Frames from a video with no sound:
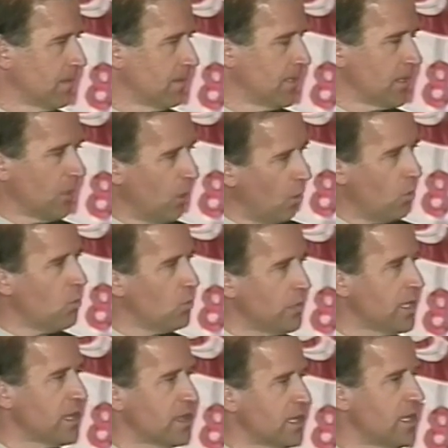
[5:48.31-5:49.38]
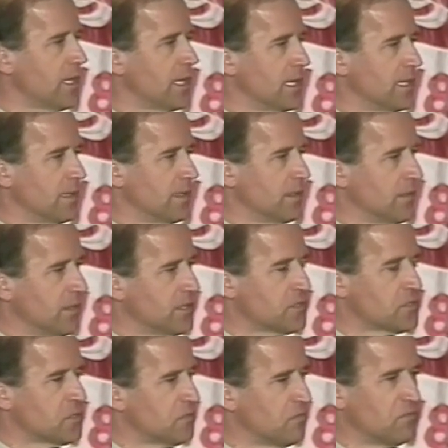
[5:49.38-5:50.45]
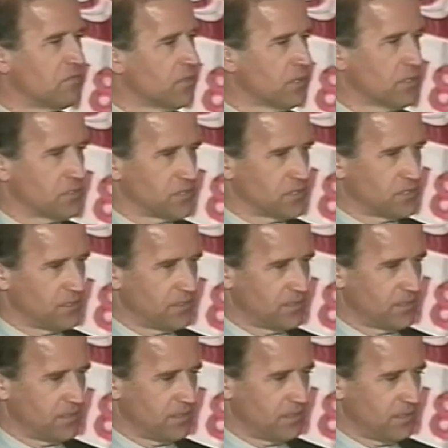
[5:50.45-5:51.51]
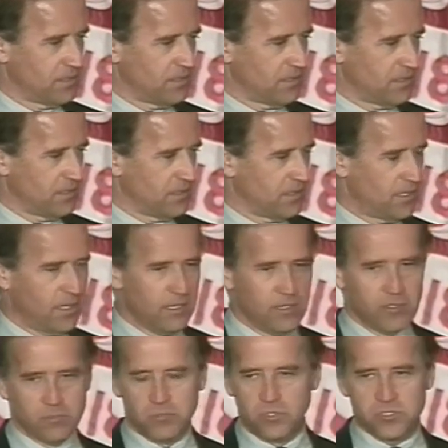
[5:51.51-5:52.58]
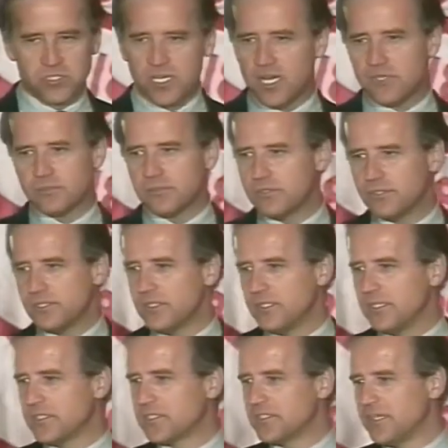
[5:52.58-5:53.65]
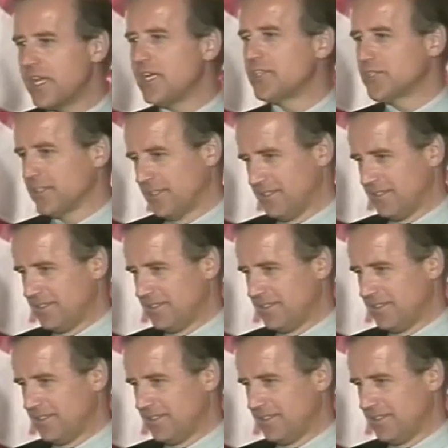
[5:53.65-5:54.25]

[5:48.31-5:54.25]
The only thing this diverse, most heterogeneous nation,